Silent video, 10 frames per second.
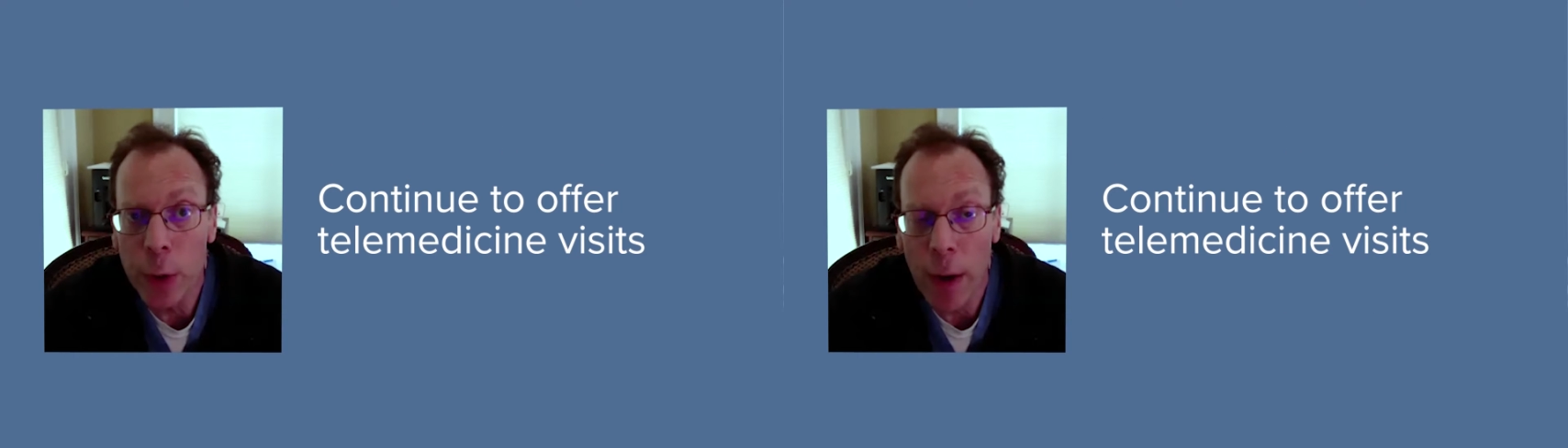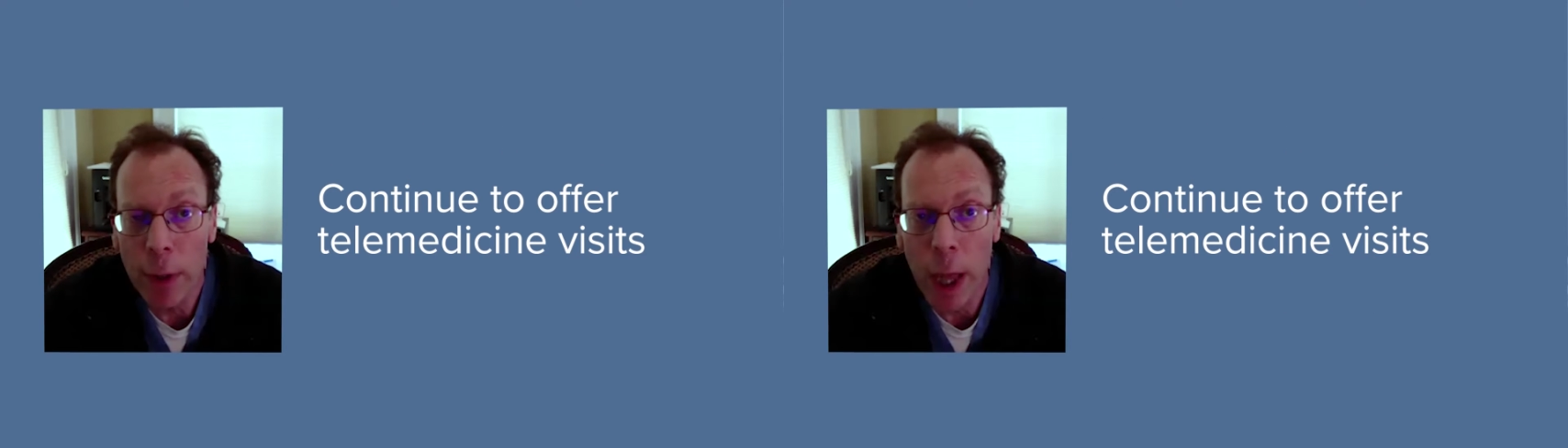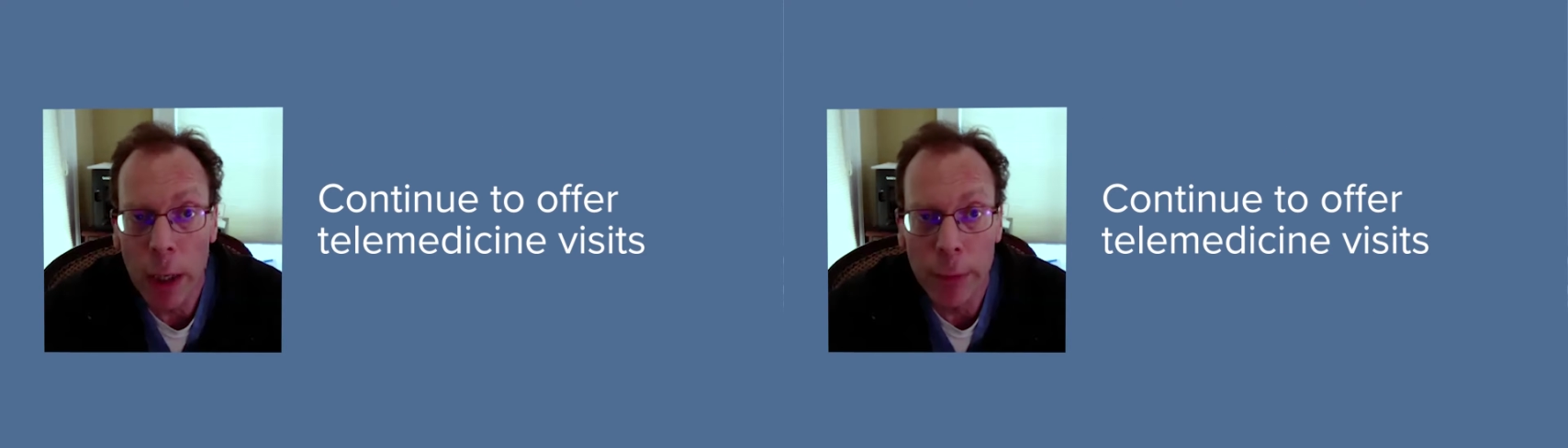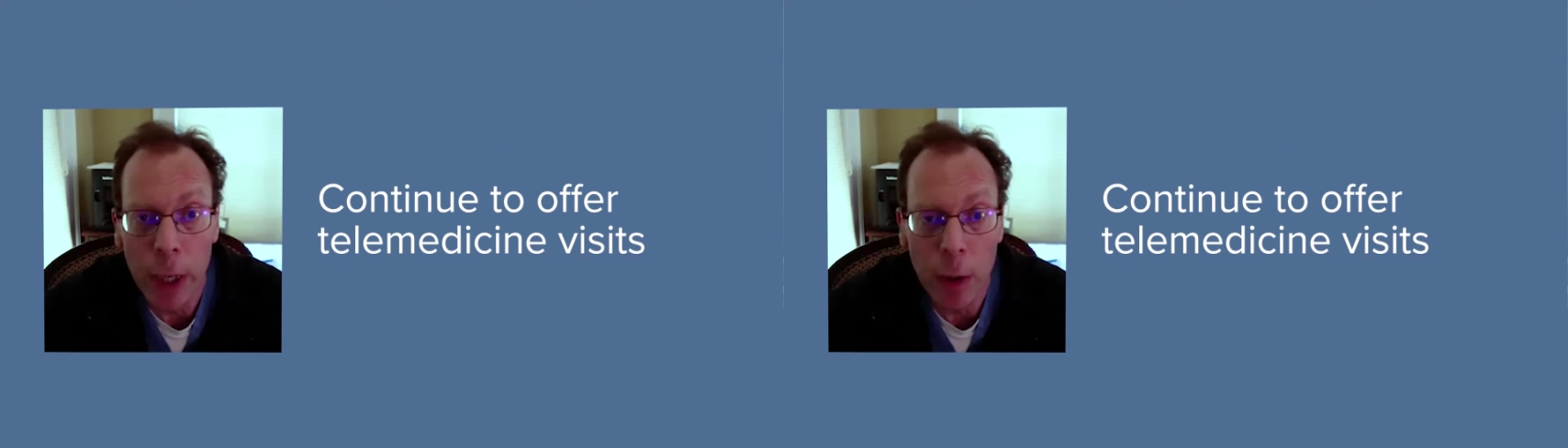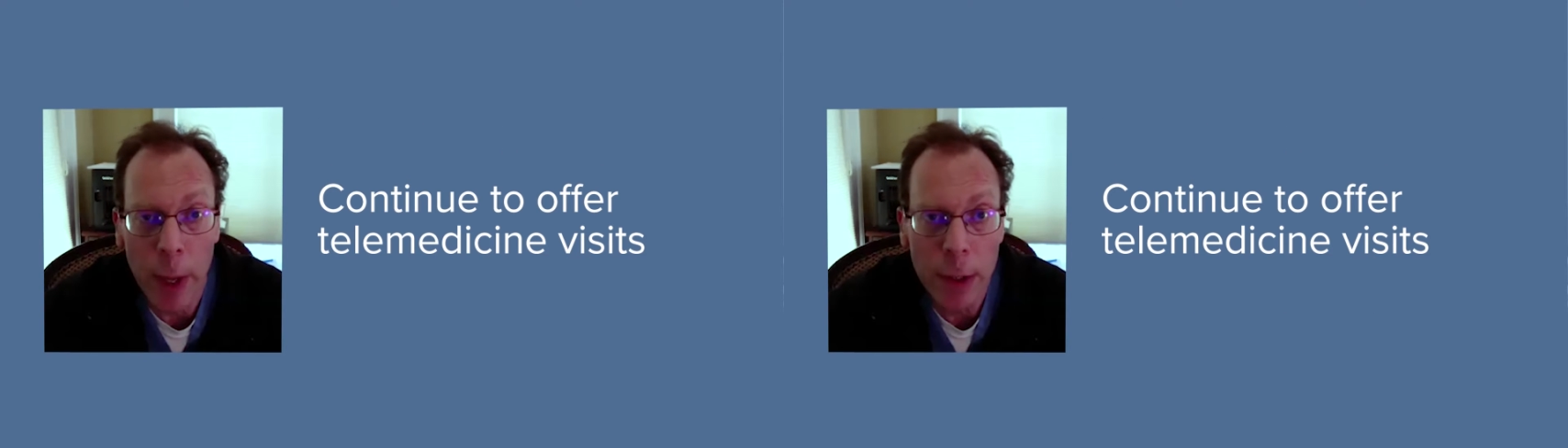have a lot of
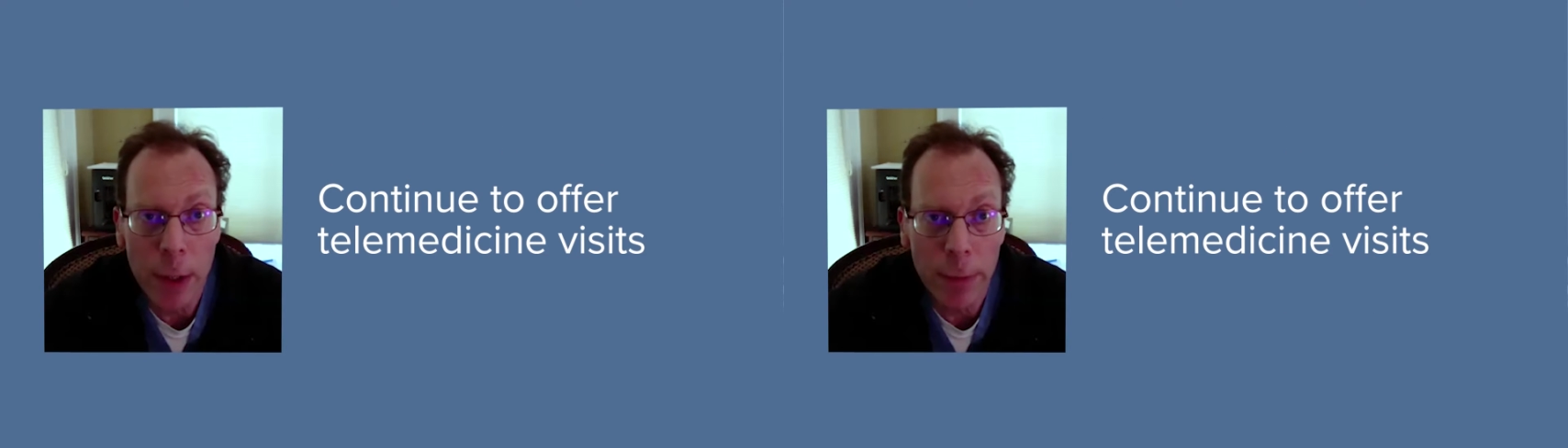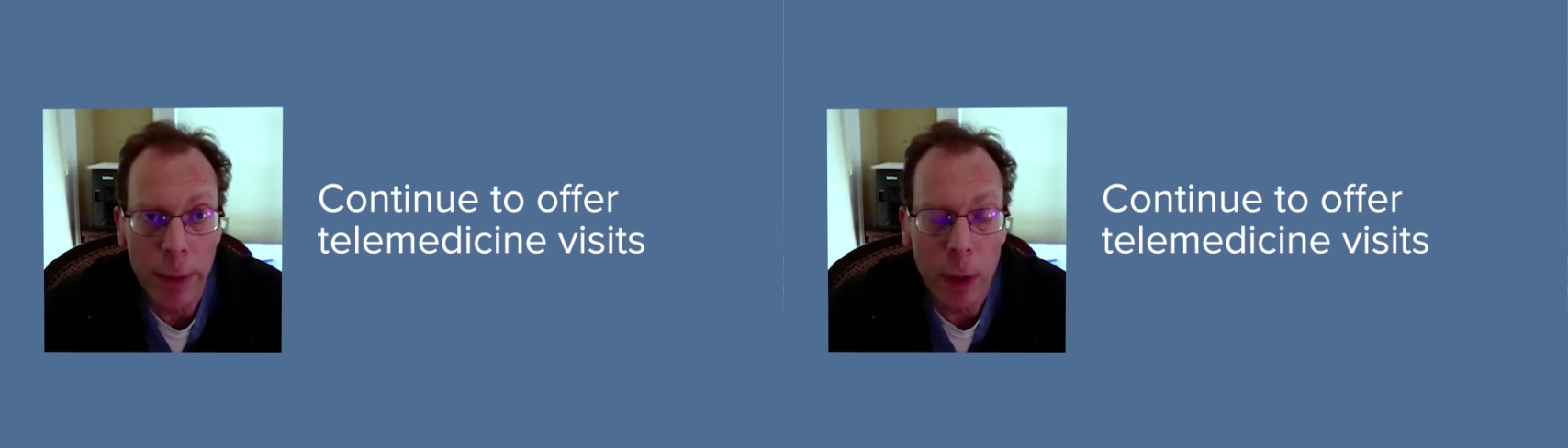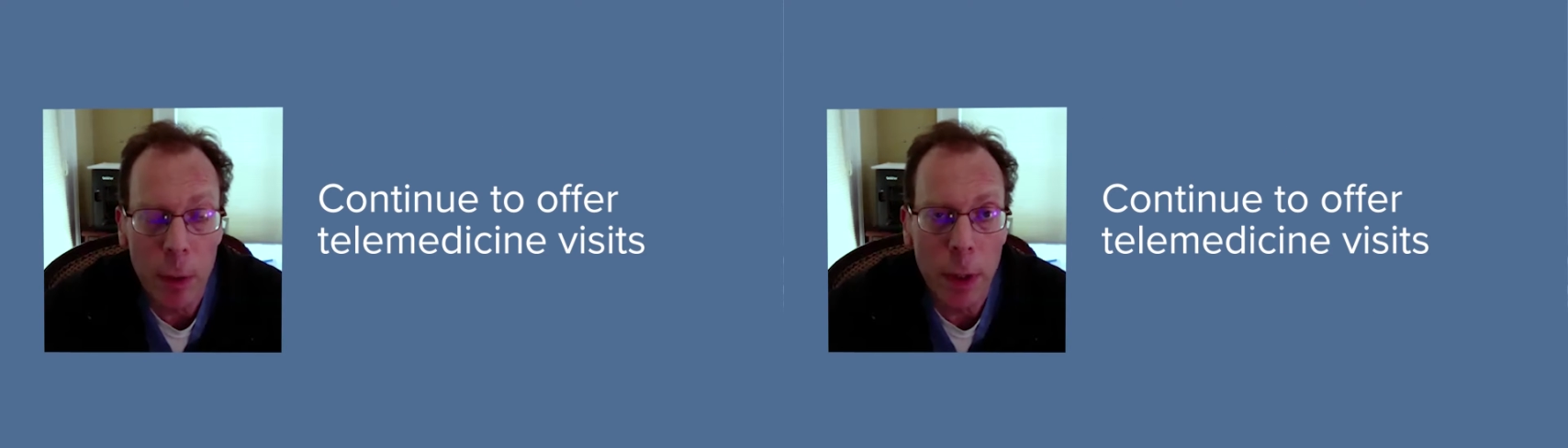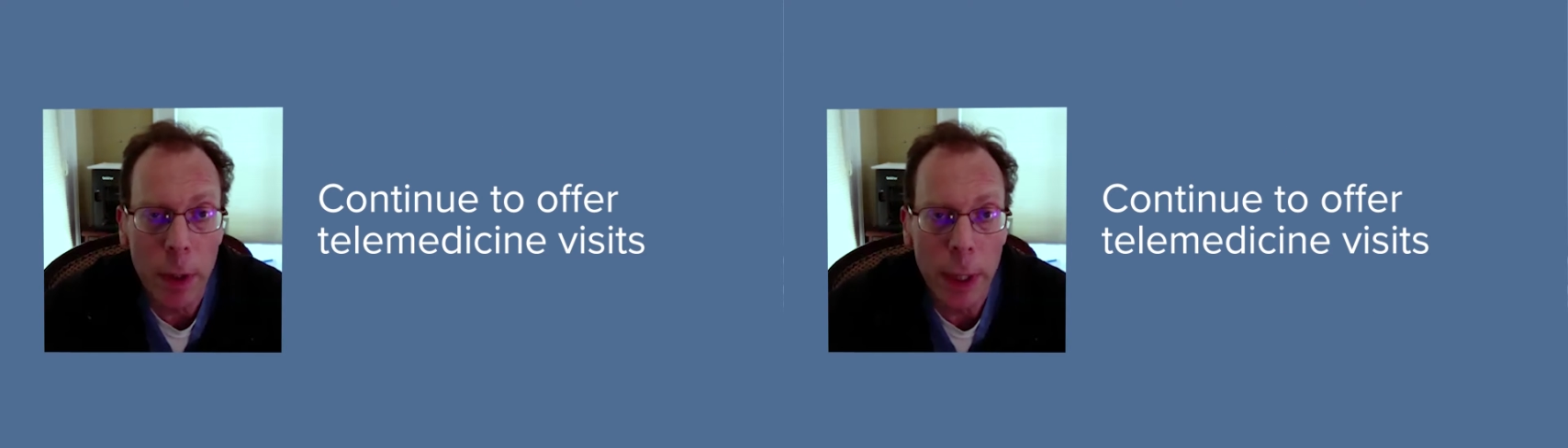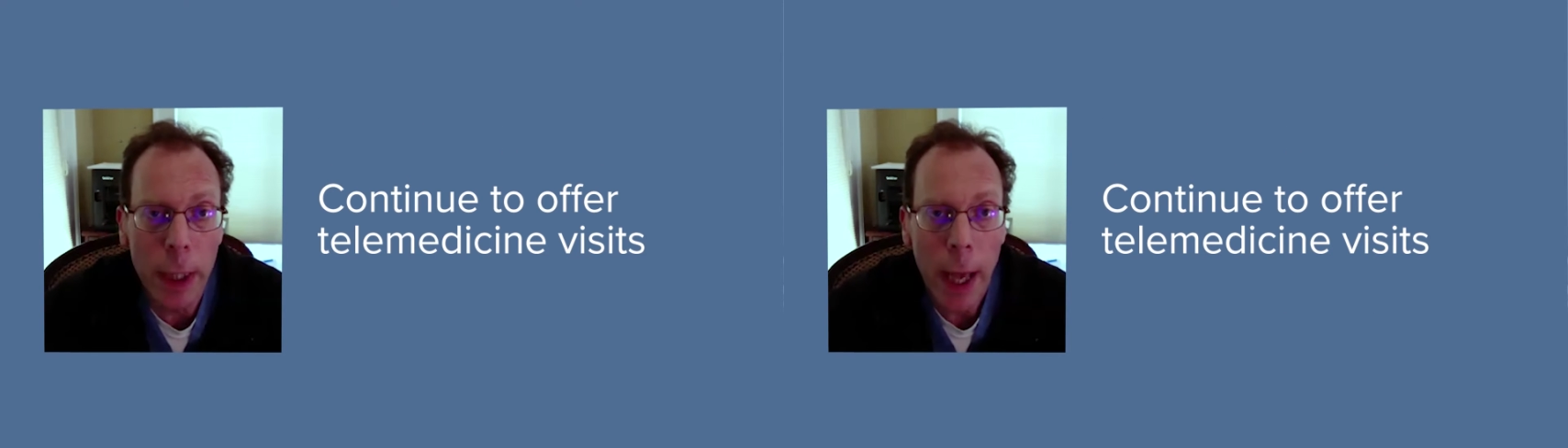telemedicine
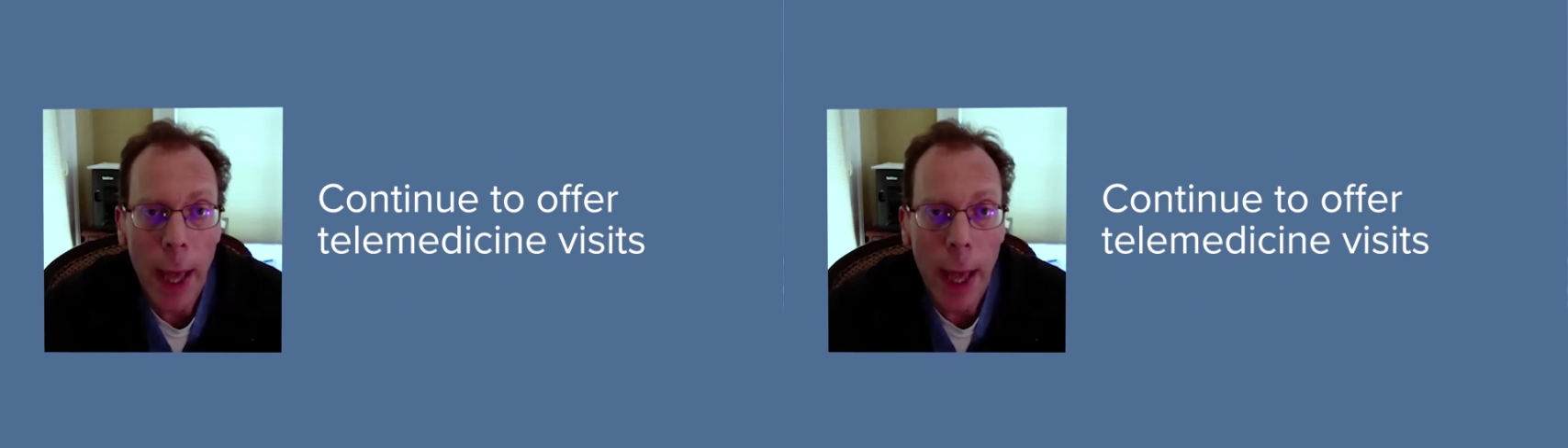availability.